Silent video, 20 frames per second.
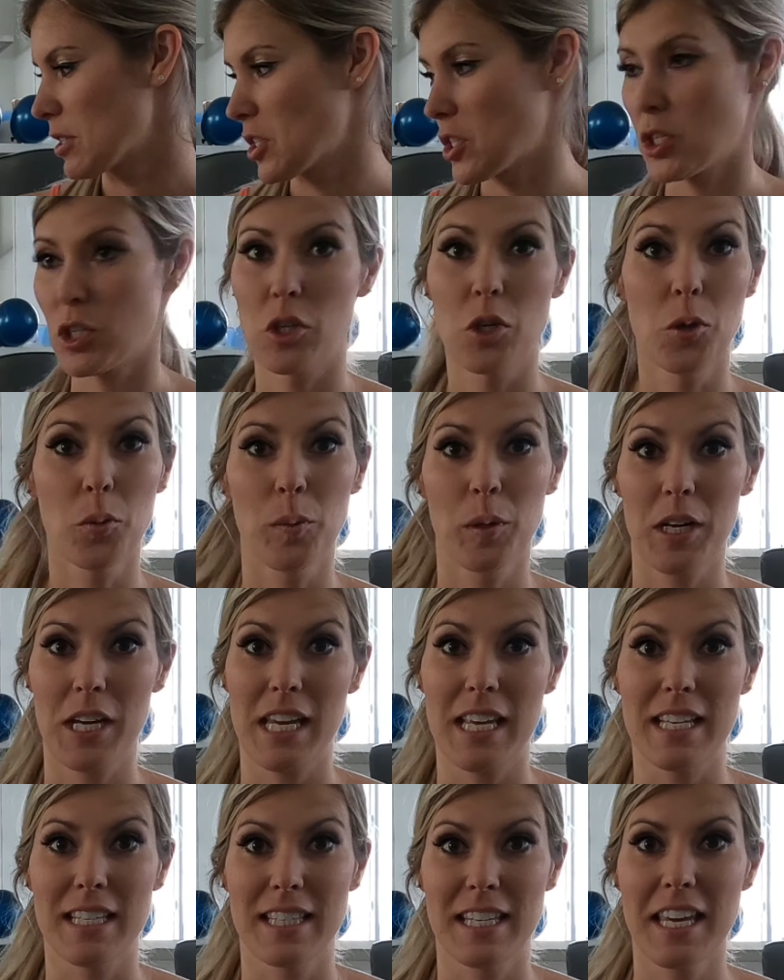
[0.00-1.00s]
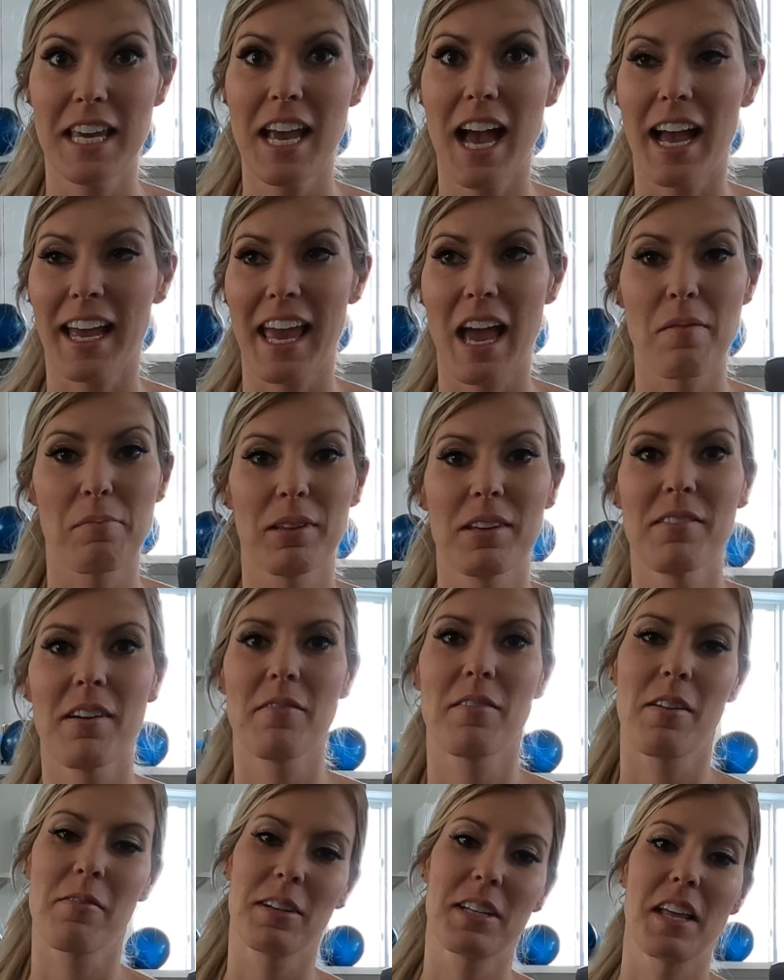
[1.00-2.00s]
was super easy. I can't believe
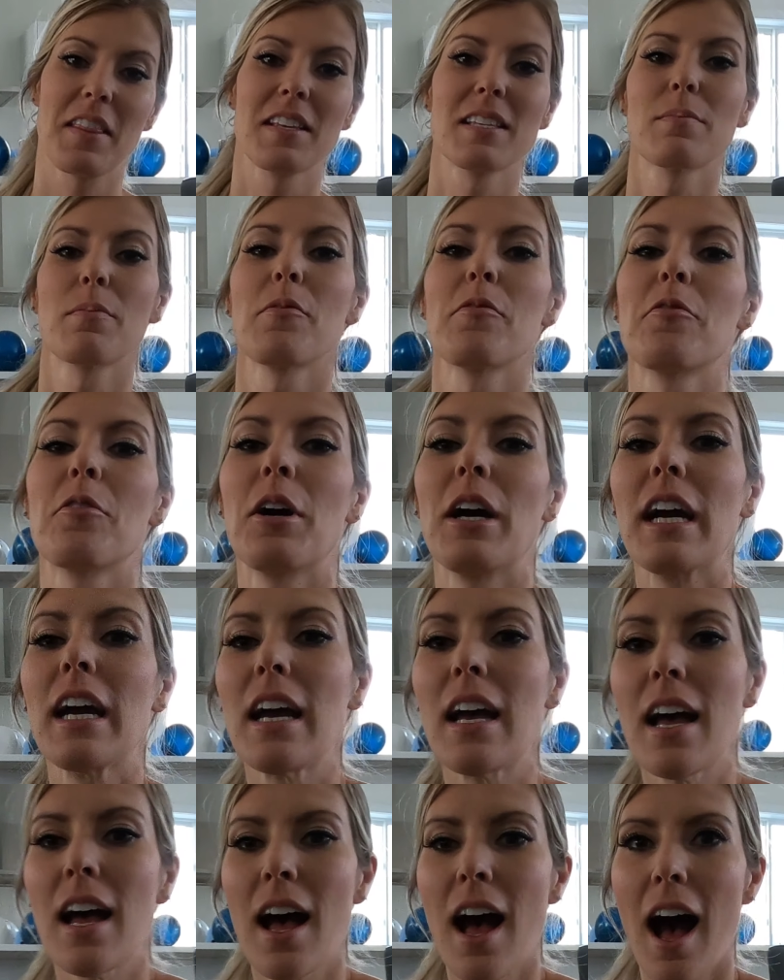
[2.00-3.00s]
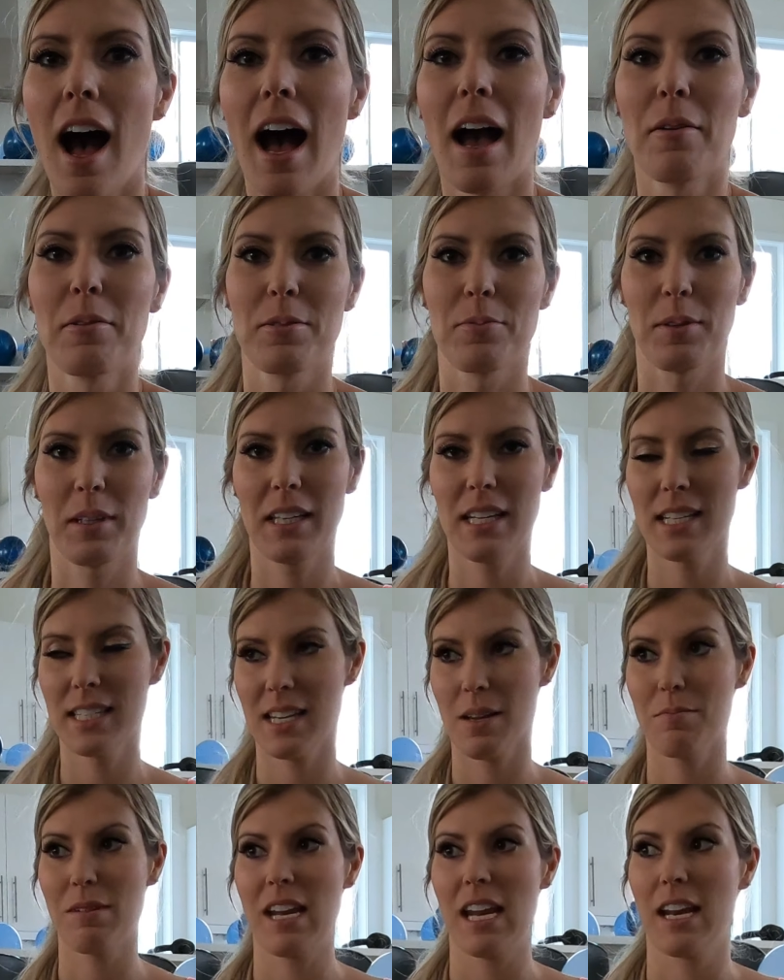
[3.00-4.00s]
I've never done this before. I was really
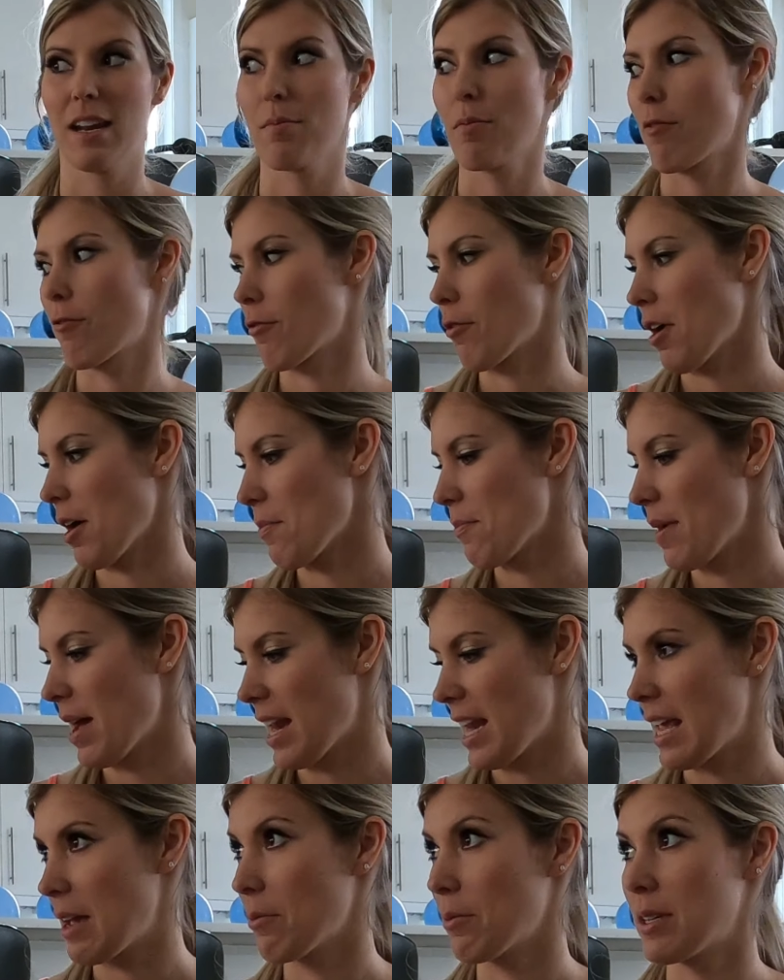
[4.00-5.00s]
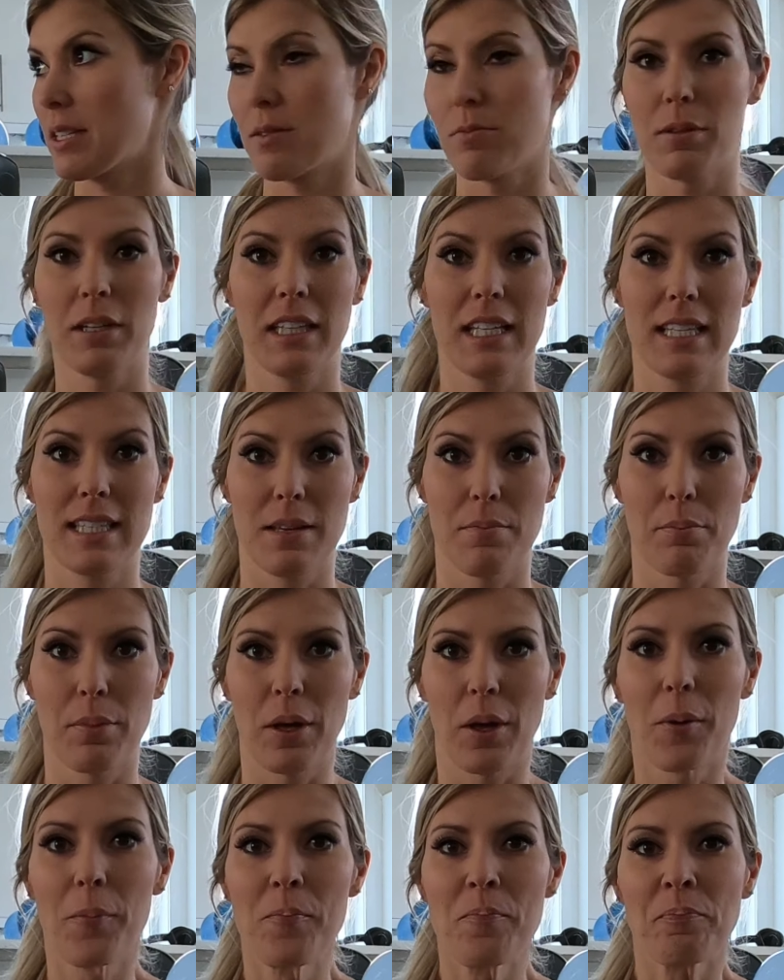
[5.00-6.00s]
intimidated before, but it was really
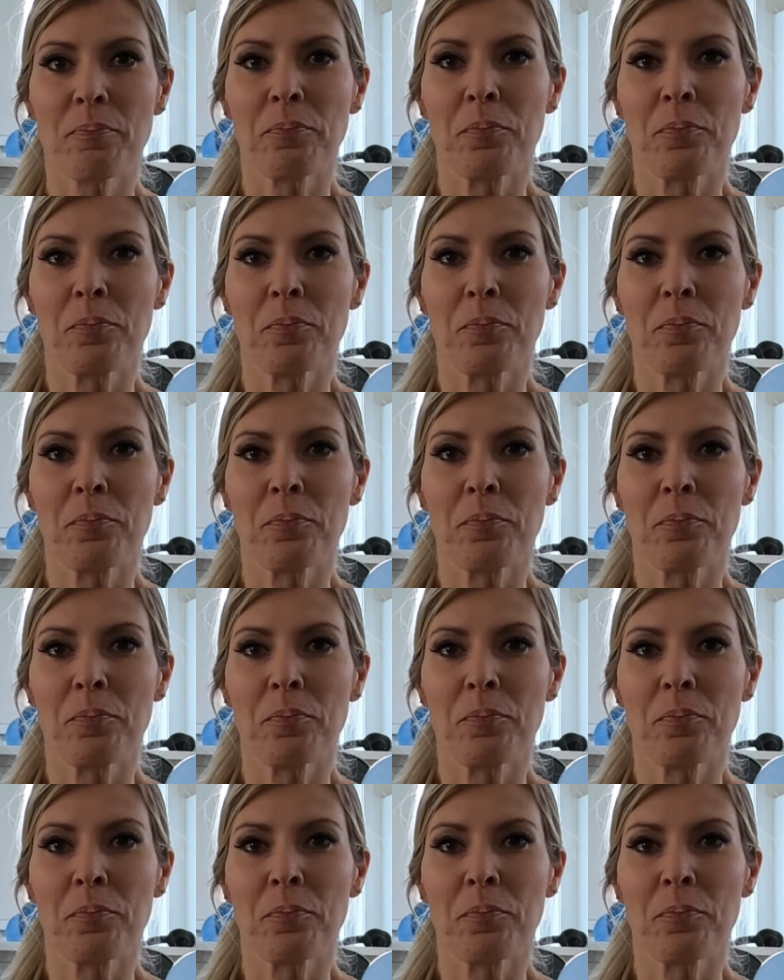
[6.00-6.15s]
simple.